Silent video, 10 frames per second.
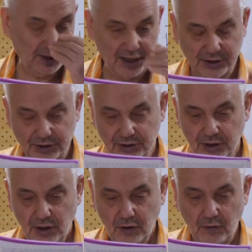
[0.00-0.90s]
planets.
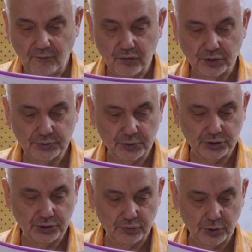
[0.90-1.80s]
Of course,
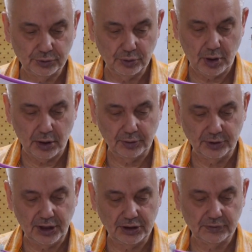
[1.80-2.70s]
first of all, to our
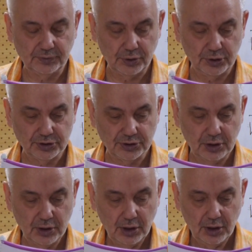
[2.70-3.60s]
native Earth
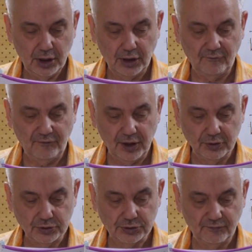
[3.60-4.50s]
and
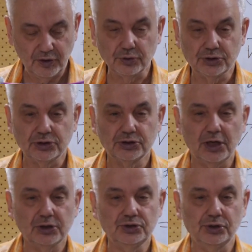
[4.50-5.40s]
Venus. Venus is
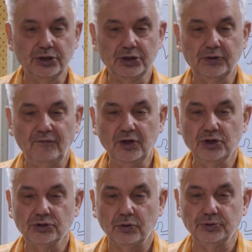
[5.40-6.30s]
actually
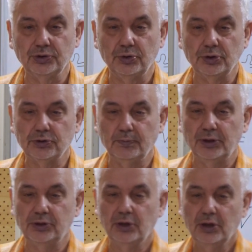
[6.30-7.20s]
twins of the Earth,
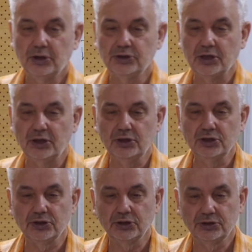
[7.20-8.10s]
but the
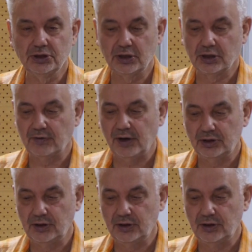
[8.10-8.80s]
conditions there are quite